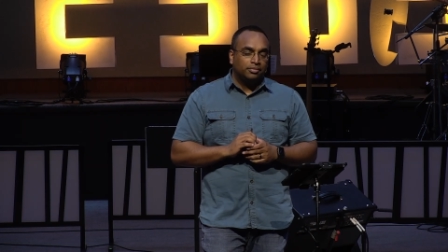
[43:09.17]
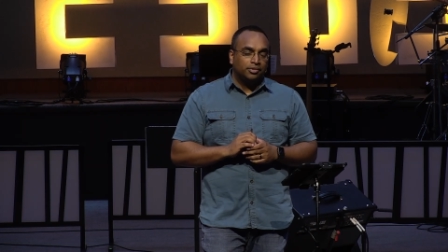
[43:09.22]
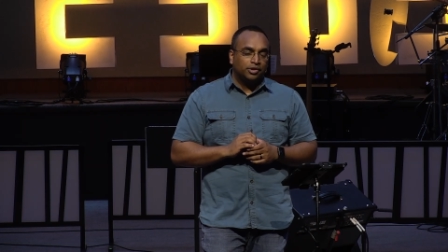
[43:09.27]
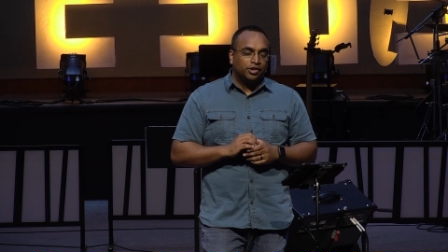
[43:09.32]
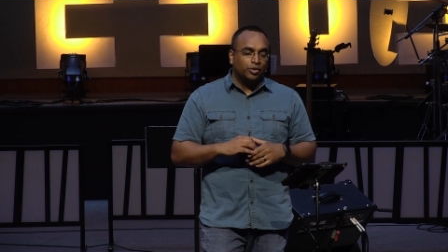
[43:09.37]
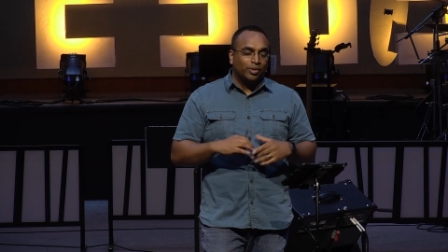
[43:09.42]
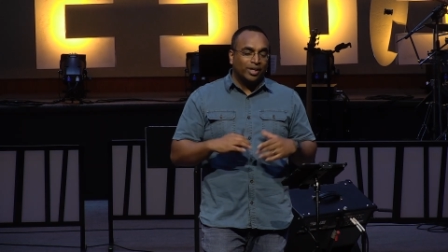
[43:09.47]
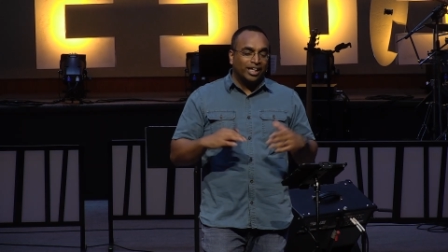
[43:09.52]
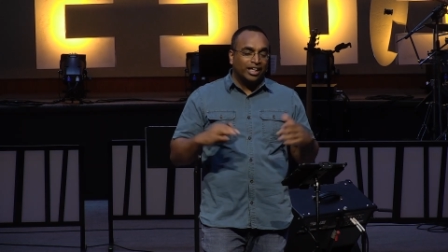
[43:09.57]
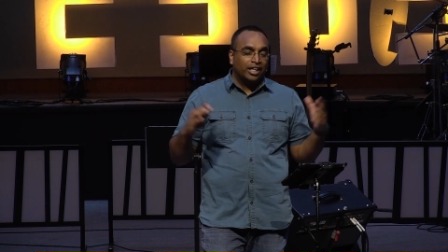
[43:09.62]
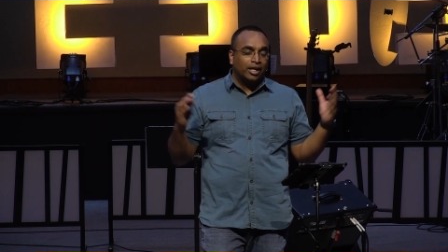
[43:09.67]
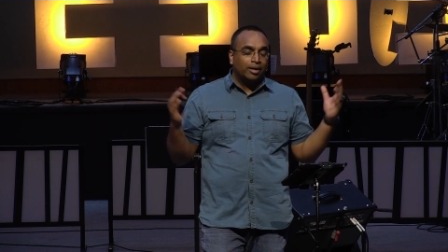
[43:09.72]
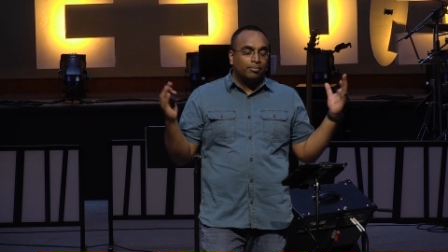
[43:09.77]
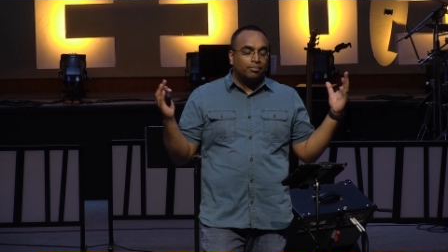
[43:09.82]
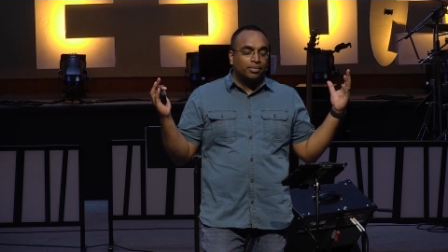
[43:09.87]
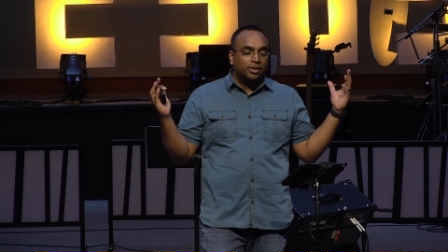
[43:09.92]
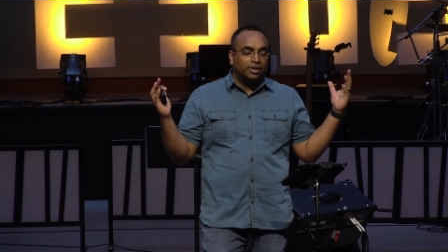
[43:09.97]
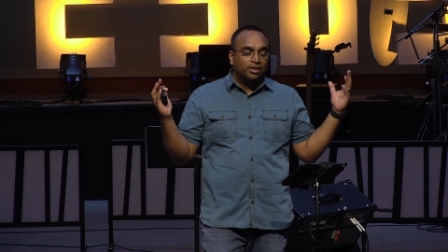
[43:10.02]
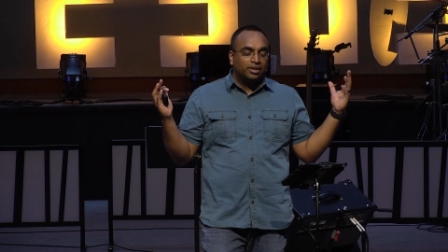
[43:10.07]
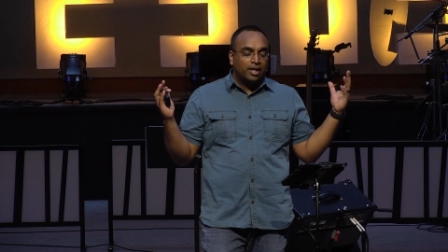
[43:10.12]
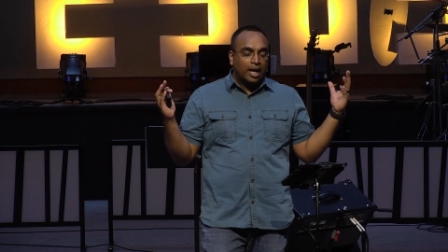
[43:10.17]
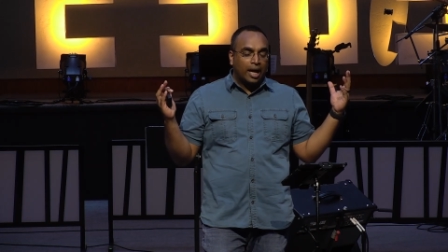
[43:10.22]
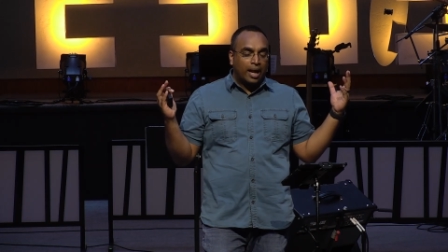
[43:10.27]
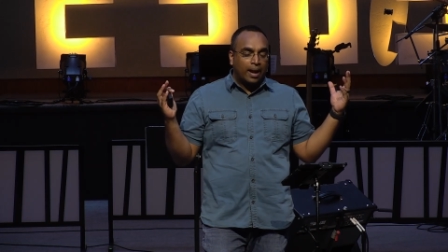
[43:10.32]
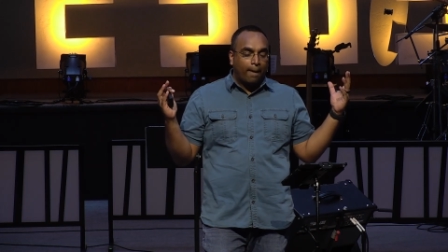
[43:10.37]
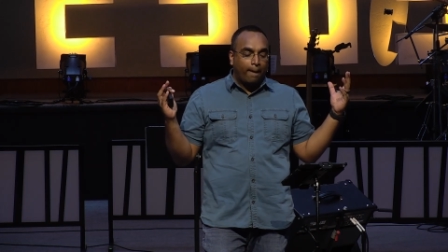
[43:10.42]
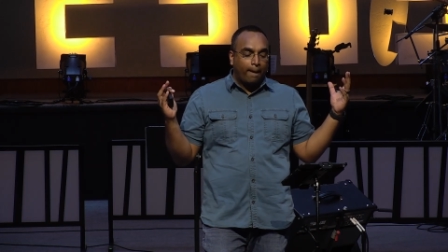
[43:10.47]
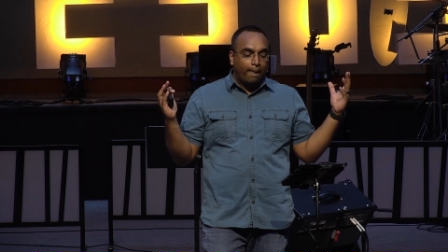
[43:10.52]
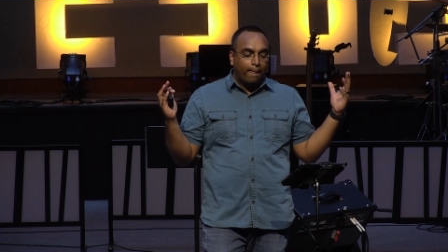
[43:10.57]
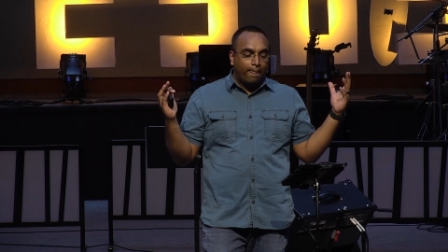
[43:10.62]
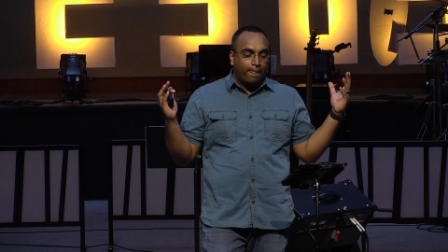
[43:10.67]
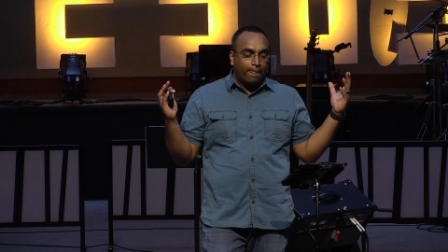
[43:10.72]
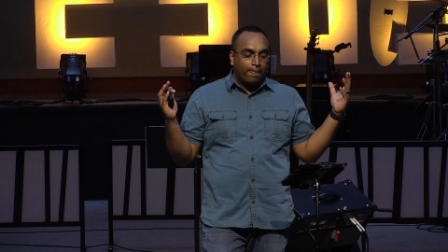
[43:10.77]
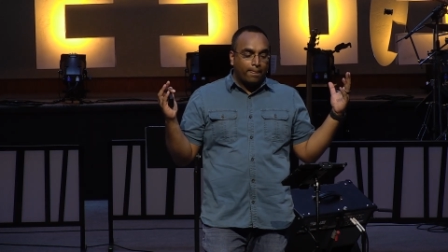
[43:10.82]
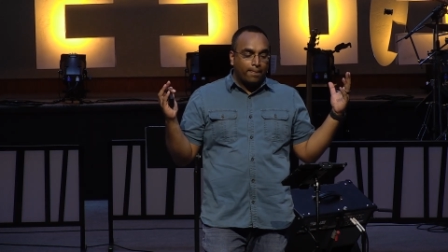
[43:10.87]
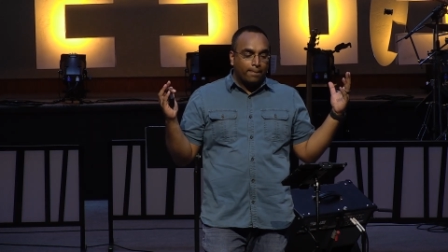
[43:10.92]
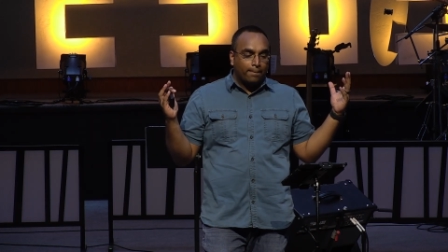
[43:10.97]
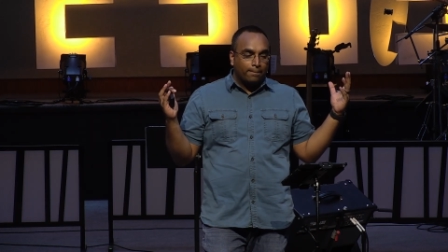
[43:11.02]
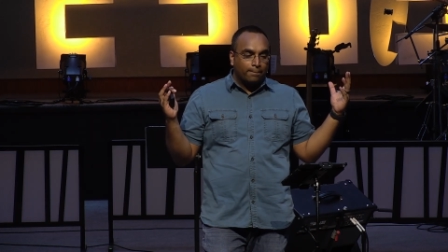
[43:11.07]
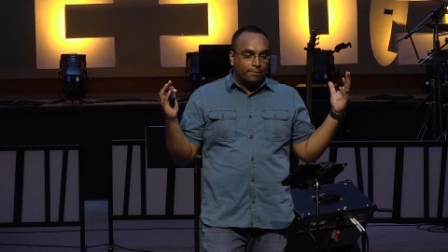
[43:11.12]
To wake up
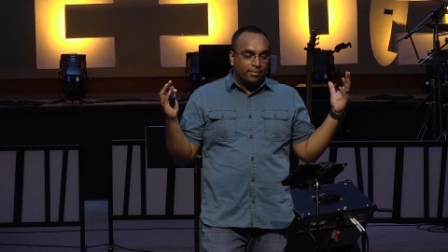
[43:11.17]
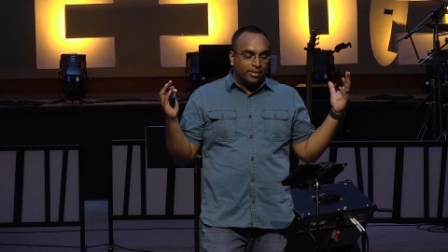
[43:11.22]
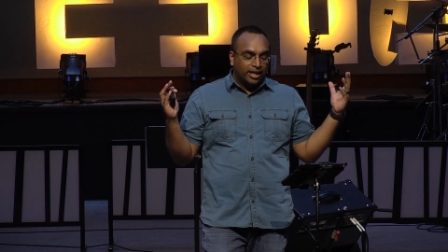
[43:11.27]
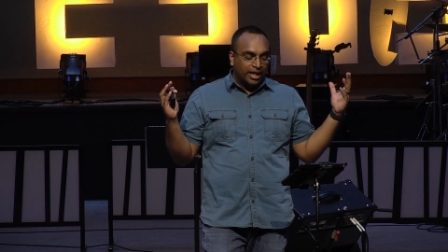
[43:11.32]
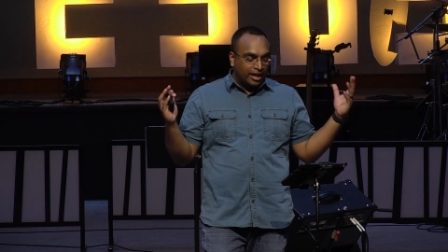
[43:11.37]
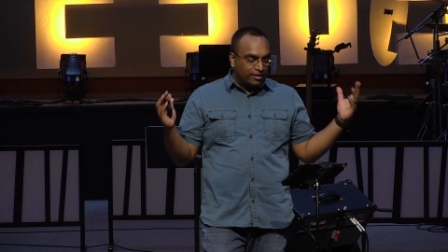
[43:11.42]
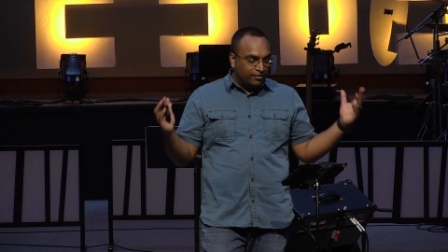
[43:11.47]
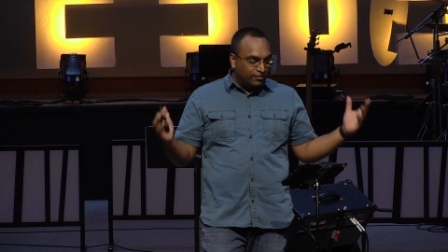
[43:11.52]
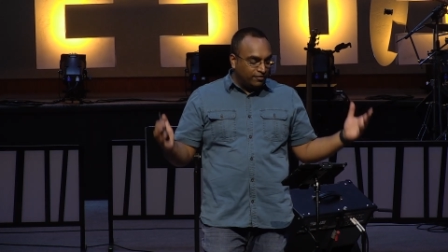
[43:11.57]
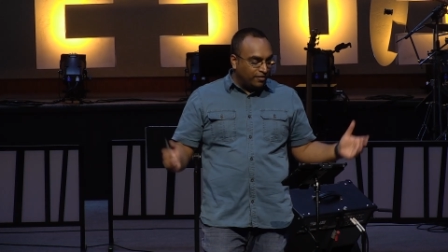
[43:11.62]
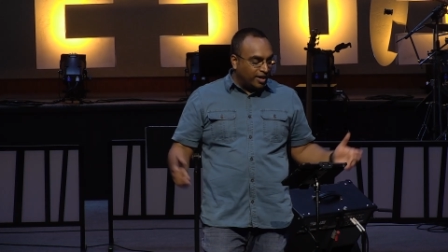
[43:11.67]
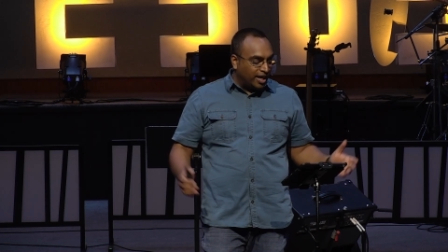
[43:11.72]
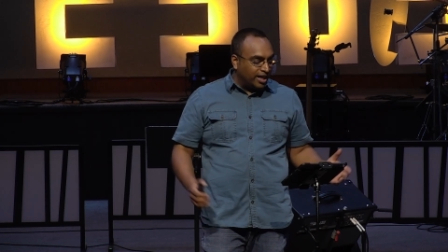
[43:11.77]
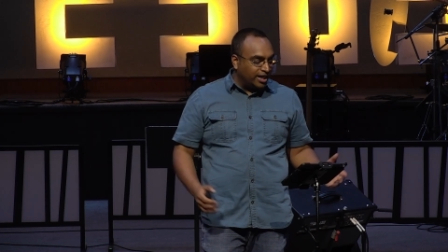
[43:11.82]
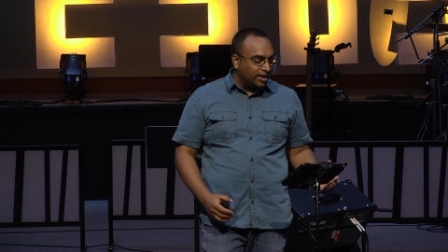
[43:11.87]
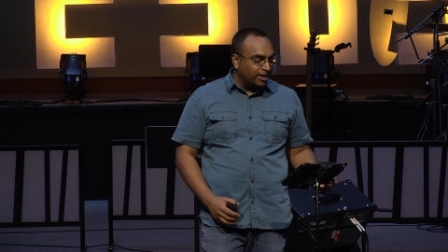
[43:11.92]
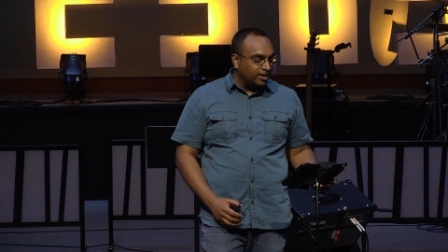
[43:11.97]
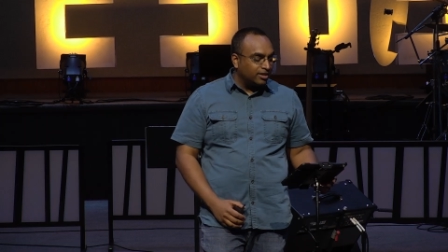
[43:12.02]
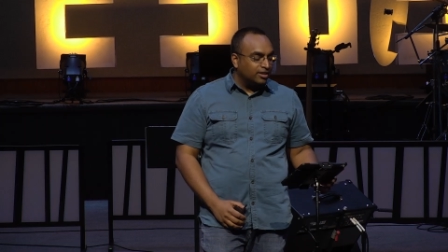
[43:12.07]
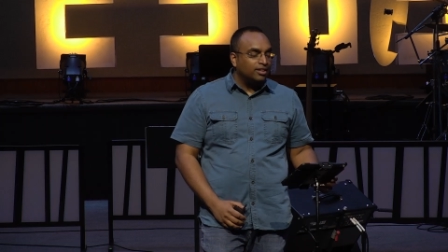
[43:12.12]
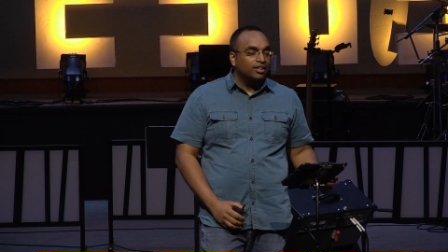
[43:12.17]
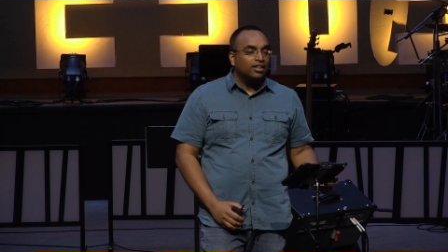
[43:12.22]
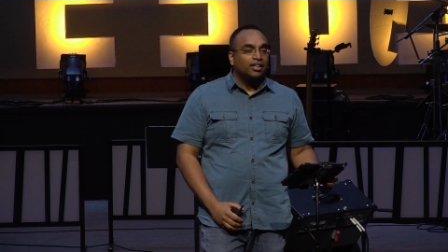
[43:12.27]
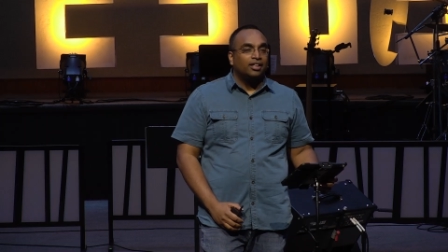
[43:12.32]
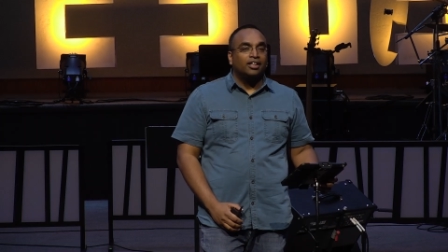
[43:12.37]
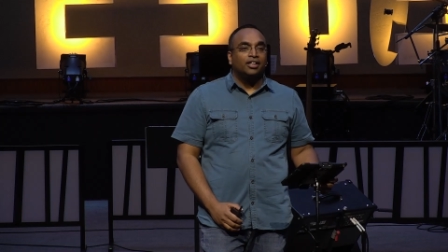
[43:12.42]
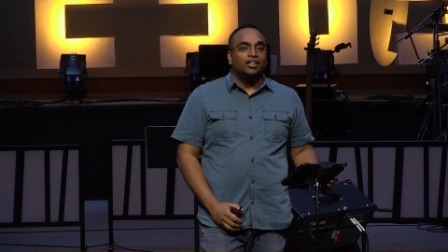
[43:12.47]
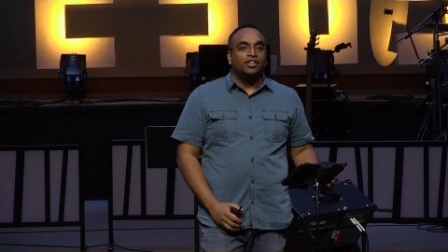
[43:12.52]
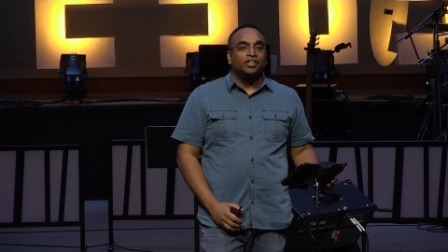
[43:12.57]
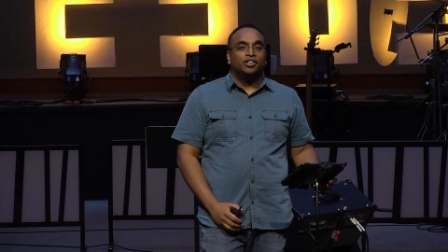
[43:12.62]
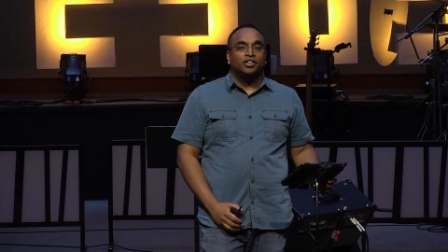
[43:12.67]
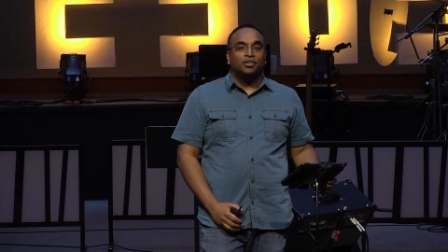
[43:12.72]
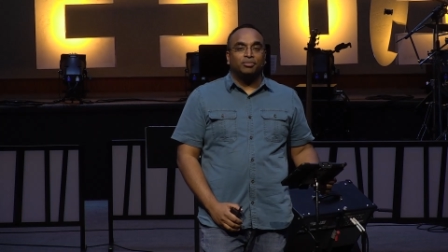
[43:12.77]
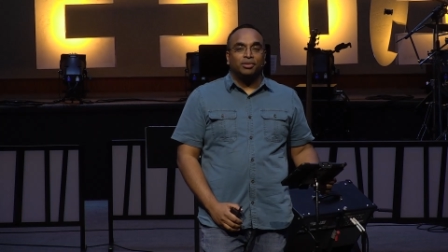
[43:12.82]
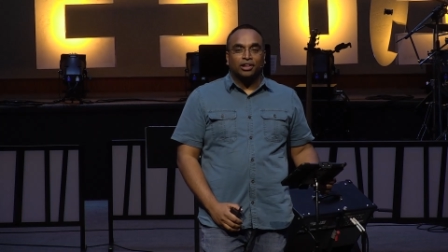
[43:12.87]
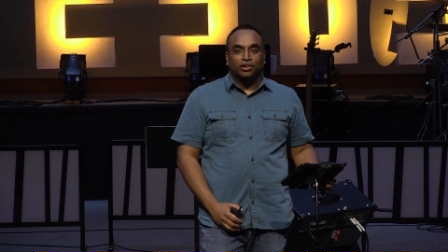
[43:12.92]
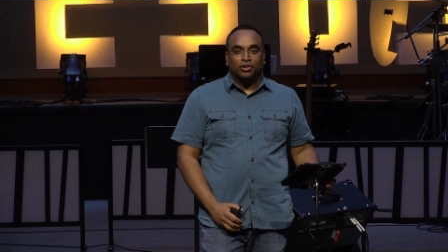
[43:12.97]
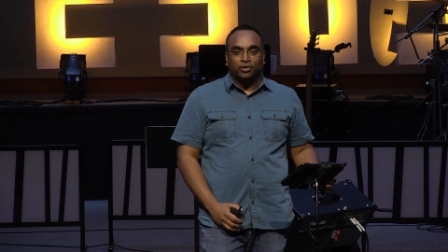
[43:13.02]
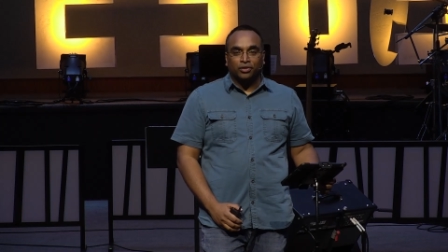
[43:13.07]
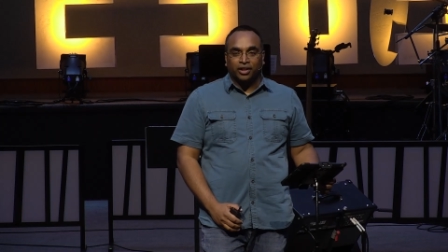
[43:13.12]
and find it to
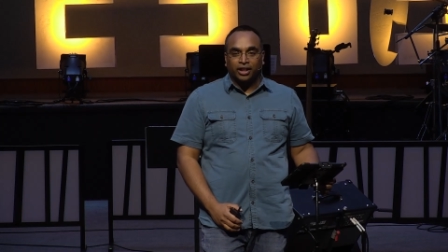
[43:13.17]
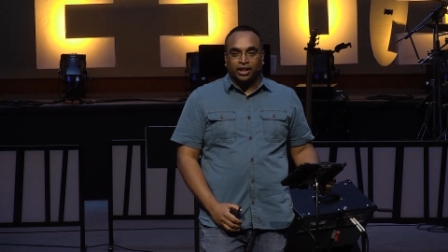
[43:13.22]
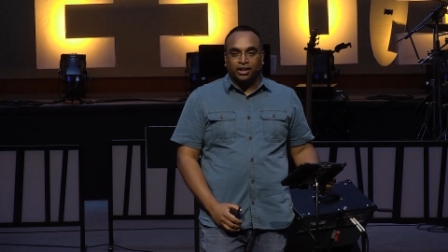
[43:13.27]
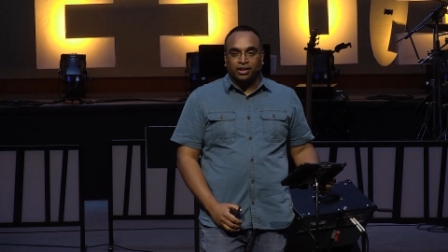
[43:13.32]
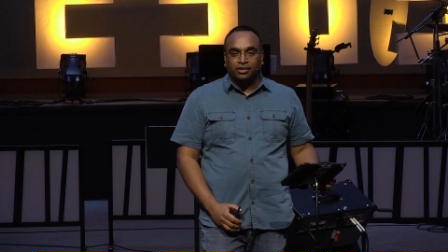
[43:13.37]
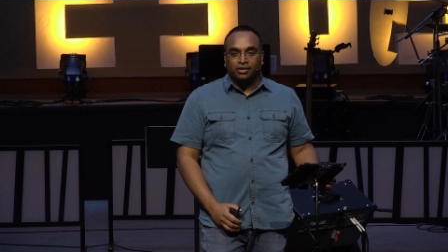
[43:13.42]
be glory."